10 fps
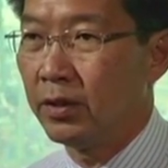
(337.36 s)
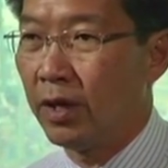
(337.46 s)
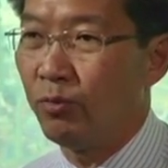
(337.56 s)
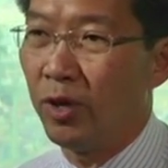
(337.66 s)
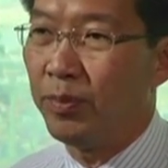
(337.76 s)

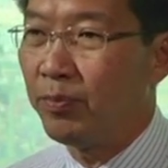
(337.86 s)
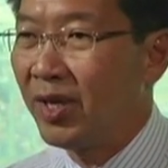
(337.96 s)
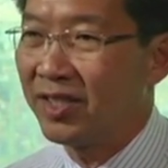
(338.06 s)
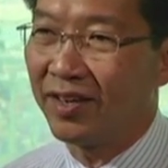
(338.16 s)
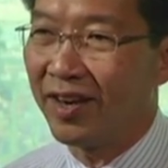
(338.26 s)
And we have been
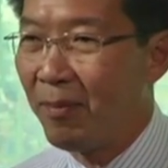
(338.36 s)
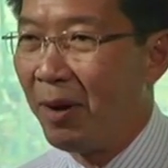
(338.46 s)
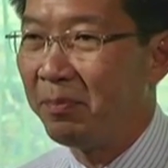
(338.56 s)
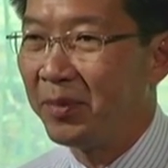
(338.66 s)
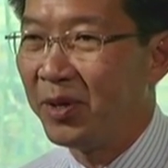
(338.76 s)
mixing them
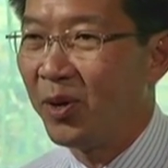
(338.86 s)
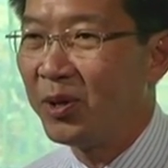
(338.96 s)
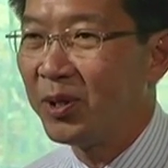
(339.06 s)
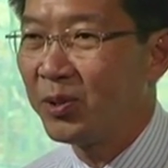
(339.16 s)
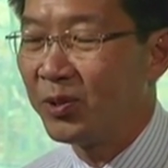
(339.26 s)
up in
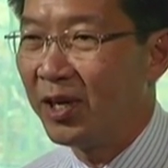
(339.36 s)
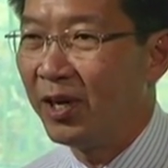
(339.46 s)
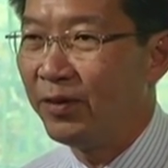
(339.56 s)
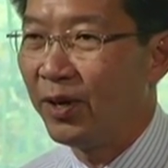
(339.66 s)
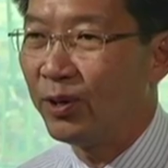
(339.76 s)
order to
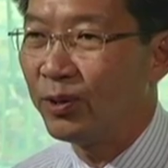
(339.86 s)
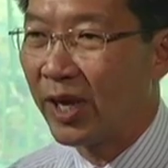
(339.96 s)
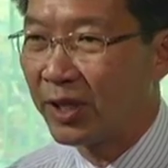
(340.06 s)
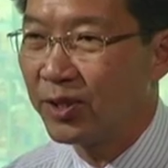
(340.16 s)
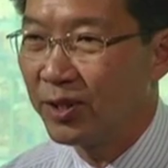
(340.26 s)
deliver on those
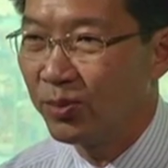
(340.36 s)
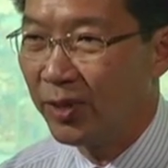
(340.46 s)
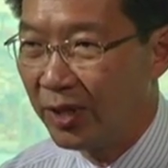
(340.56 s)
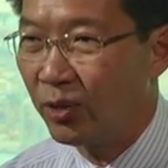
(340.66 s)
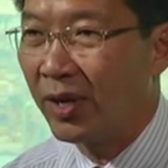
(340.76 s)
actions we
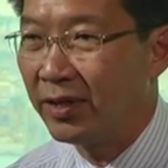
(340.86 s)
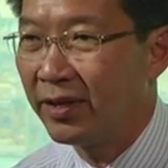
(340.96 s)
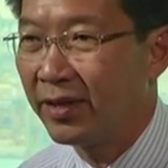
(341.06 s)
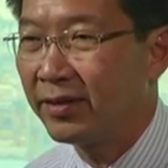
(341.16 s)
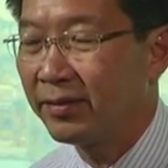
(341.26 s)
need to
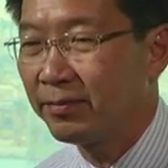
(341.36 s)
undertake.